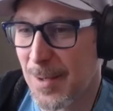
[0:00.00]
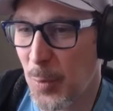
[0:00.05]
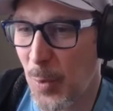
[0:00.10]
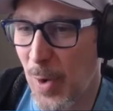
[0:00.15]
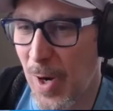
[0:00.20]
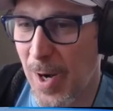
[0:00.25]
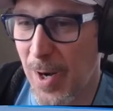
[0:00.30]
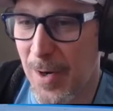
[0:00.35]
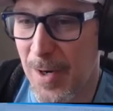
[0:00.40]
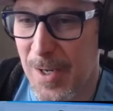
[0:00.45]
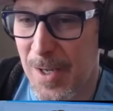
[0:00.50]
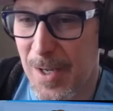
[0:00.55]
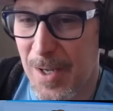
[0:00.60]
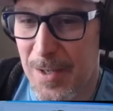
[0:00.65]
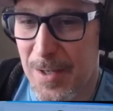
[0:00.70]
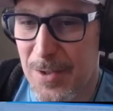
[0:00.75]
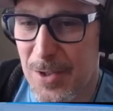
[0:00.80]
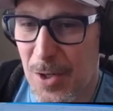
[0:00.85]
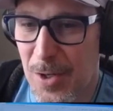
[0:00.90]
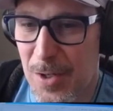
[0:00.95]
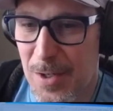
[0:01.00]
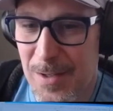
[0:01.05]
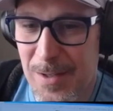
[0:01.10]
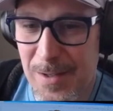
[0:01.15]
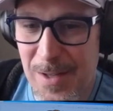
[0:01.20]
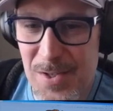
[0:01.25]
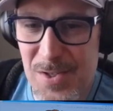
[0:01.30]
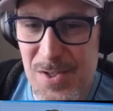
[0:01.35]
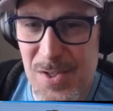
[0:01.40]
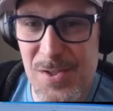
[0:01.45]
Where
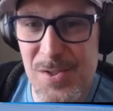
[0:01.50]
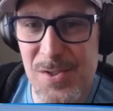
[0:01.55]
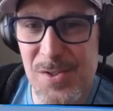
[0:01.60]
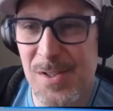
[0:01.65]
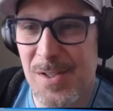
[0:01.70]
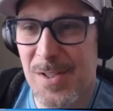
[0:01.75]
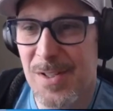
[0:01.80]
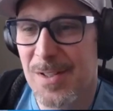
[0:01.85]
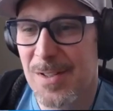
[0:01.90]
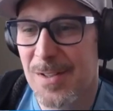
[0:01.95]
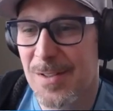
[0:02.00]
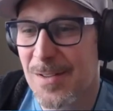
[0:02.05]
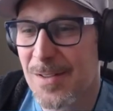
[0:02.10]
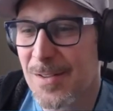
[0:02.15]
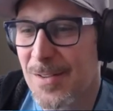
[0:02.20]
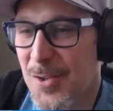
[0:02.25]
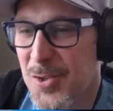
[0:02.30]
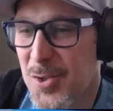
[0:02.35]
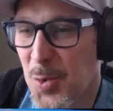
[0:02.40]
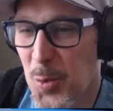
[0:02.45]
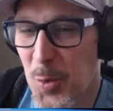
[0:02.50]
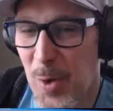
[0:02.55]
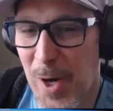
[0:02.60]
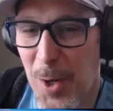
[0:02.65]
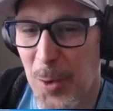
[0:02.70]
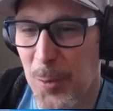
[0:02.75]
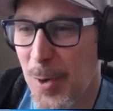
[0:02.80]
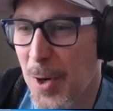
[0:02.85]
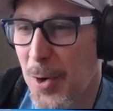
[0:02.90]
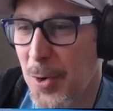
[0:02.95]
there's a
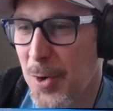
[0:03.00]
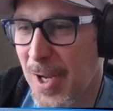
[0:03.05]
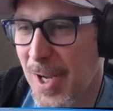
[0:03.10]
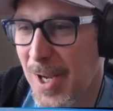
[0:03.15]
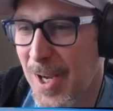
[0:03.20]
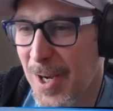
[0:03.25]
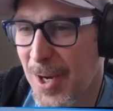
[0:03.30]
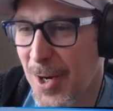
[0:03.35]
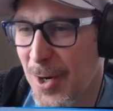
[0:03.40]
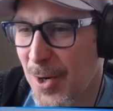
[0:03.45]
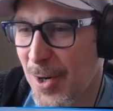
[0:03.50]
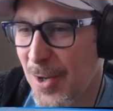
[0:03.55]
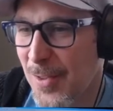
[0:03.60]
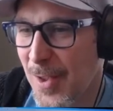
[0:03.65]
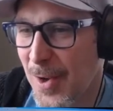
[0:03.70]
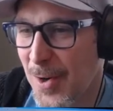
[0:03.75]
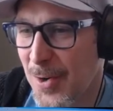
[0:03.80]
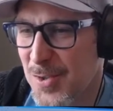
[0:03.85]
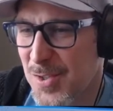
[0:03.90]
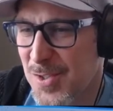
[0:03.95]
railroad here and there's